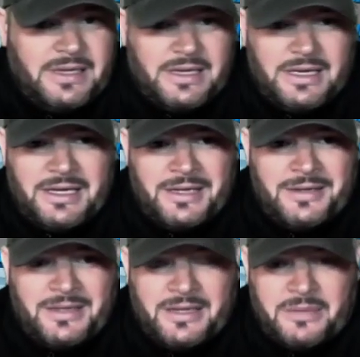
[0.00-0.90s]

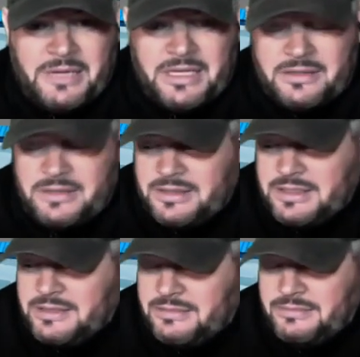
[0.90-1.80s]
And come out
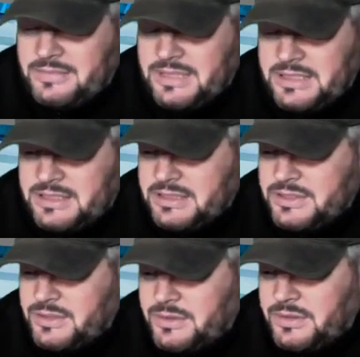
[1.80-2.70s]
and tell a
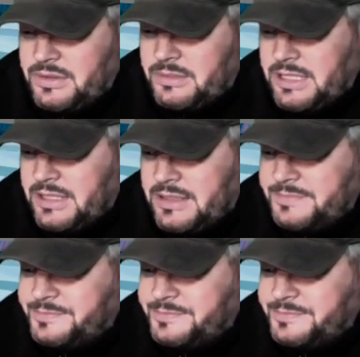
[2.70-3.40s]
story about it.